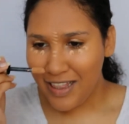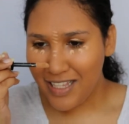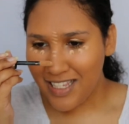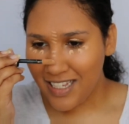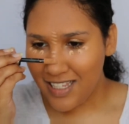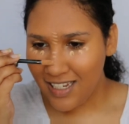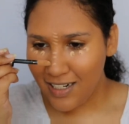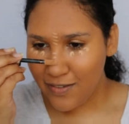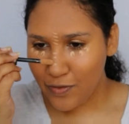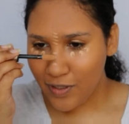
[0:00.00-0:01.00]
This
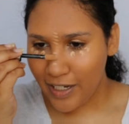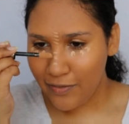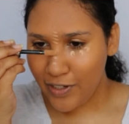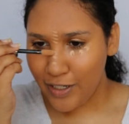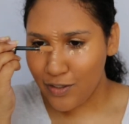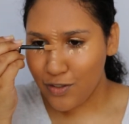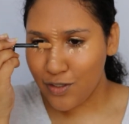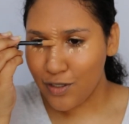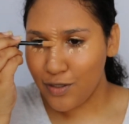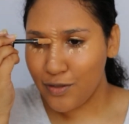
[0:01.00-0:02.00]
concealer is full coverage,
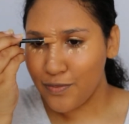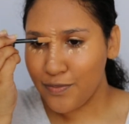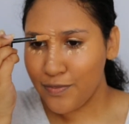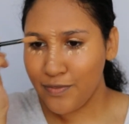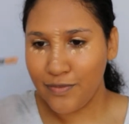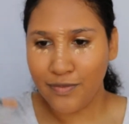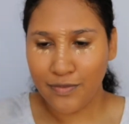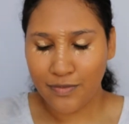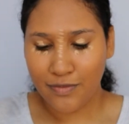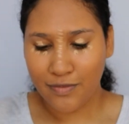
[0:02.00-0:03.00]
so
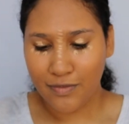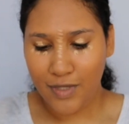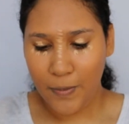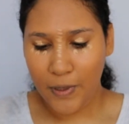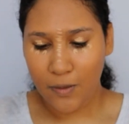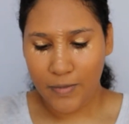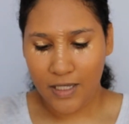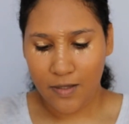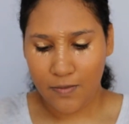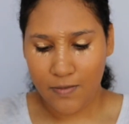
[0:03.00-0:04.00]
let me not make
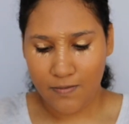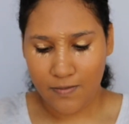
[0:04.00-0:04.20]
the